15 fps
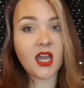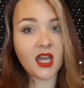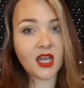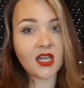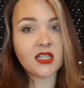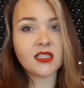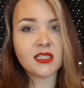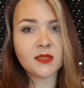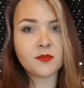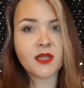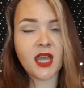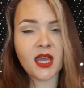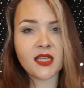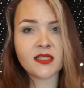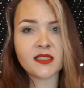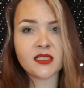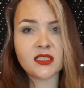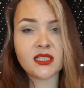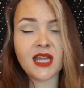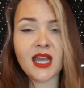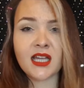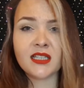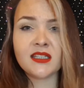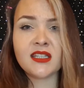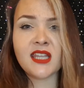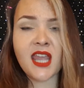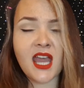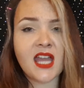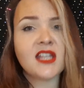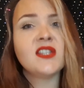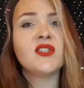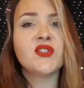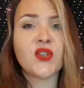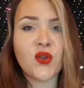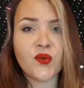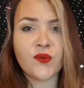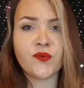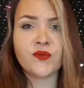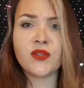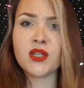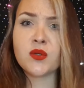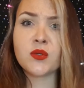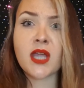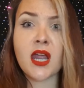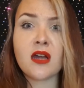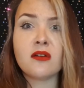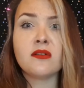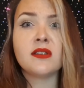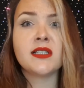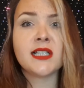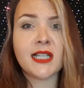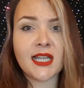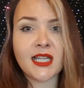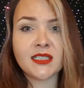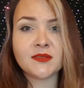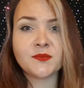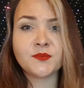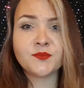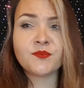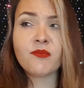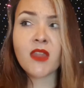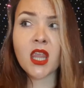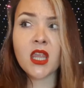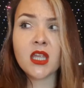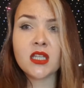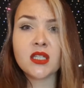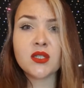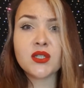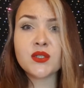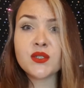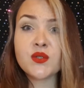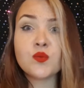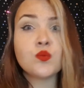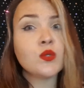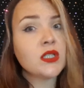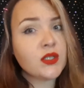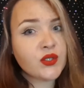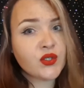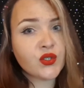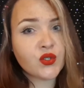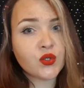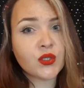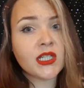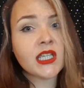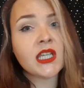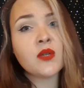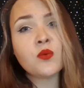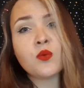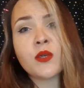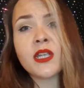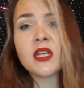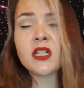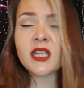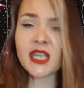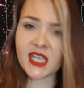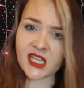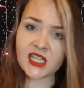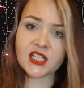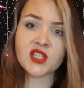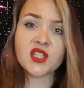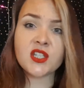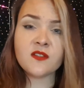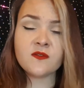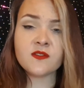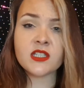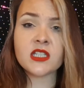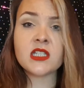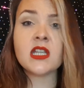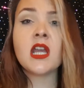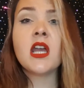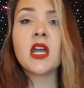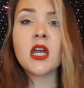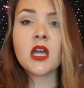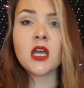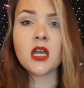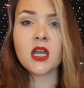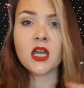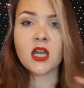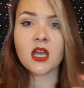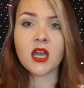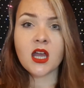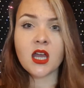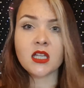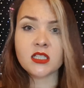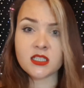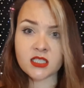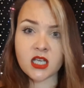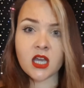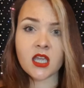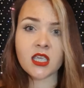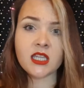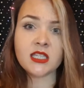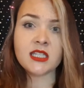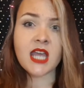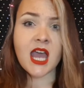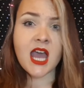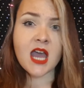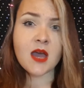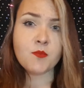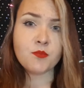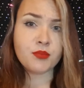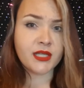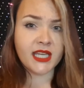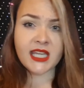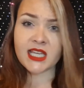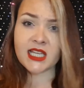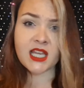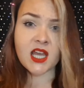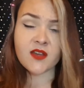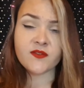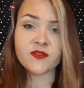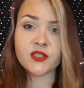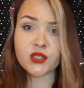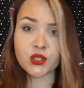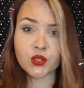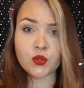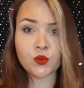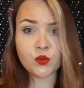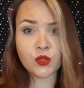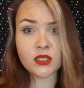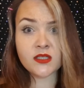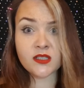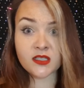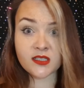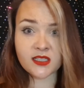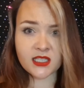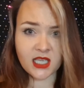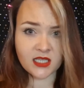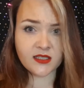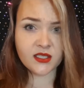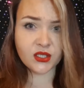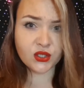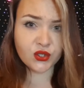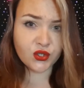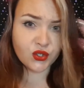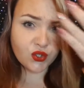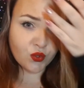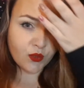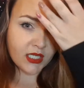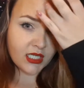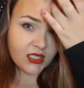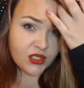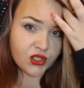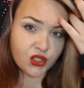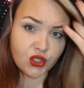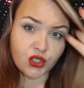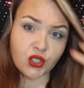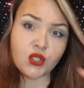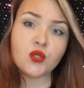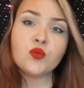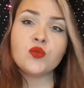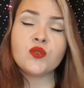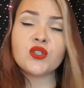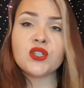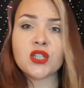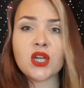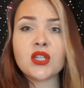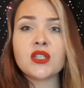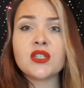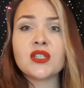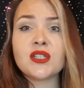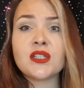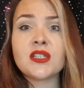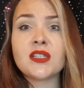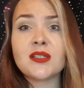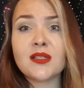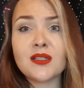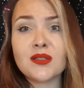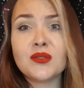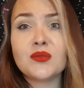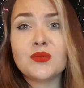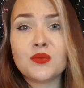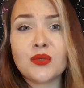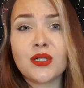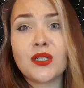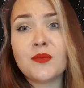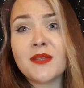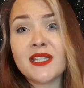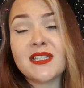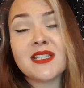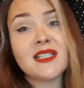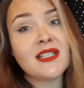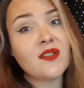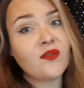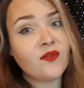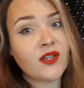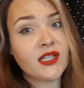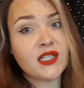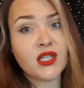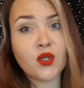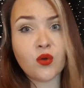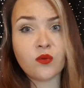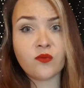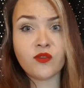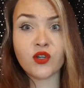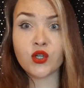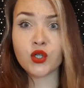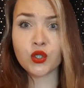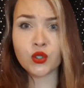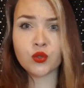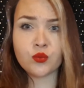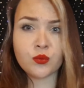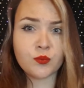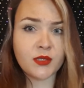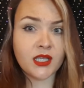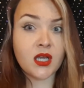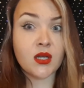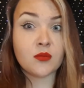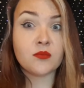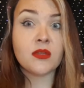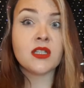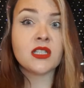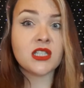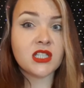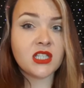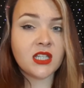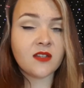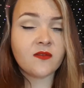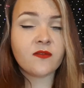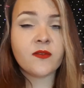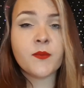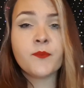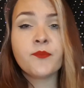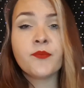at Leap Castle at the hands of the O'Carroll clan. Now, there is one story where a chieftain died, but he left no successors, so his two sons were basically fighting over who would become chief.